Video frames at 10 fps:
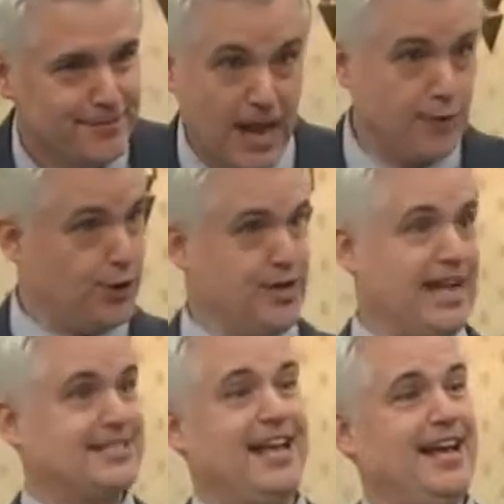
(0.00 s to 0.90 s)
I've heard
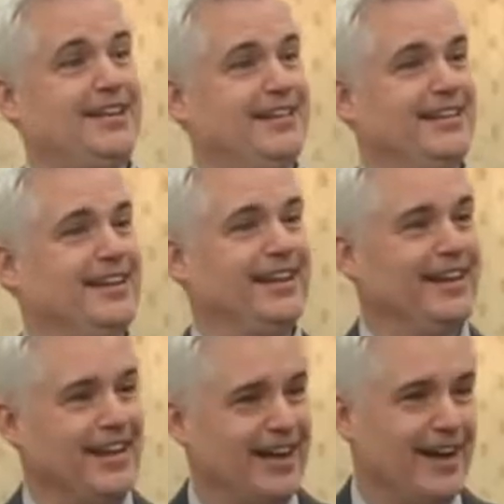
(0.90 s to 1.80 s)
that said.
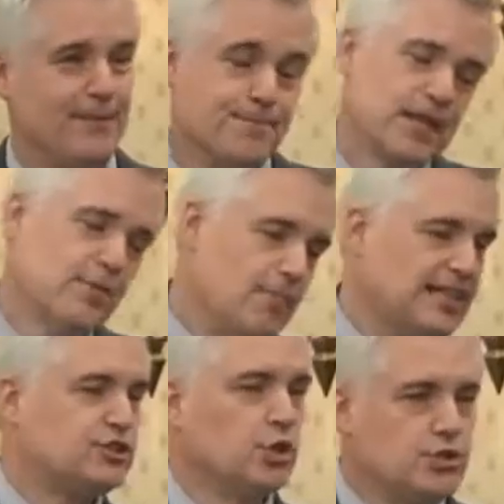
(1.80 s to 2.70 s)

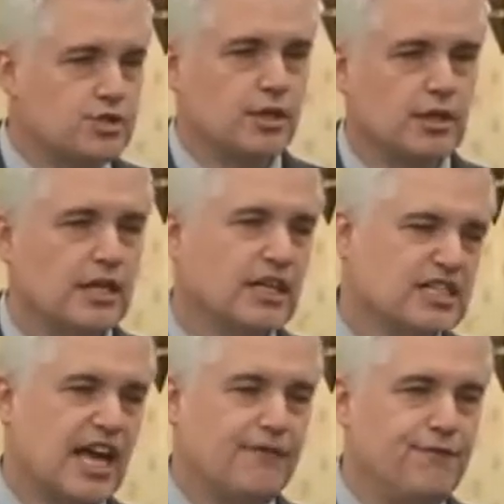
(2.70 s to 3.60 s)
My students
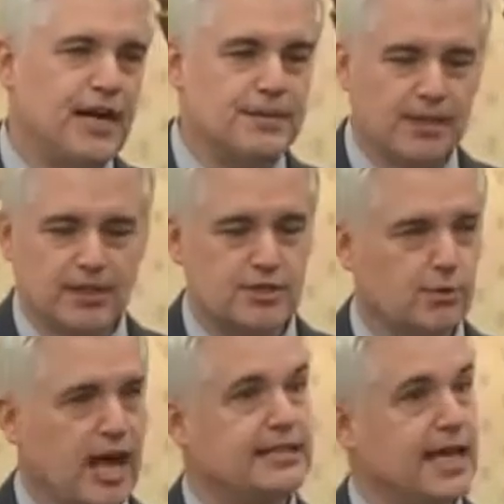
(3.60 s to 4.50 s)
it's kind of funny
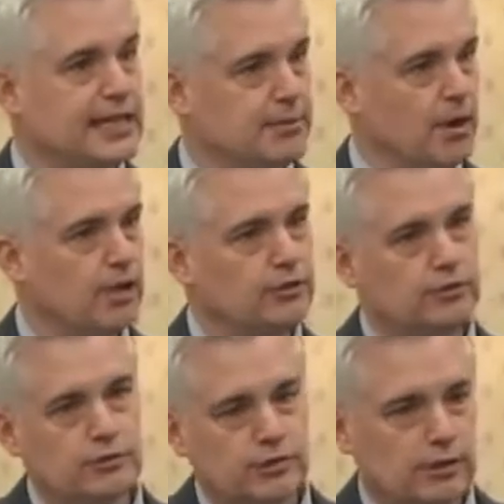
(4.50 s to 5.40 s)
because when I take them
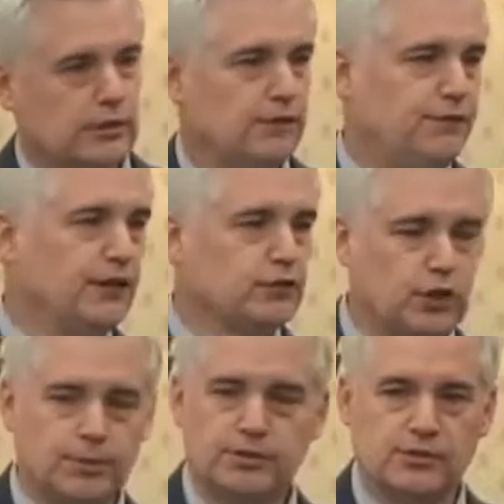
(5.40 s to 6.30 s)
on field
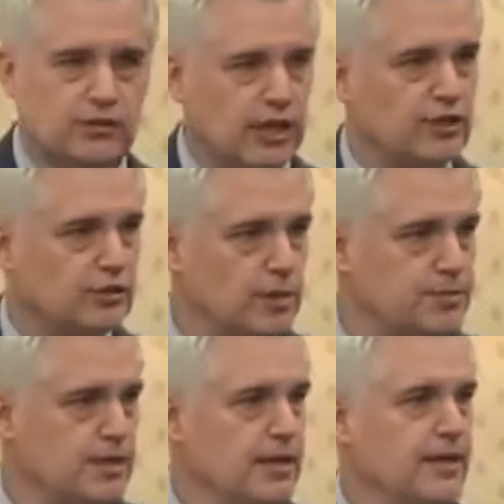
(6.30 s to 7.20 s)
trips and study
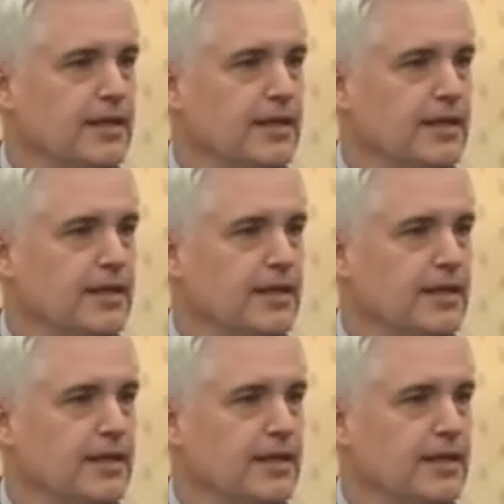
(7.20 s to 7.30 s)
trips,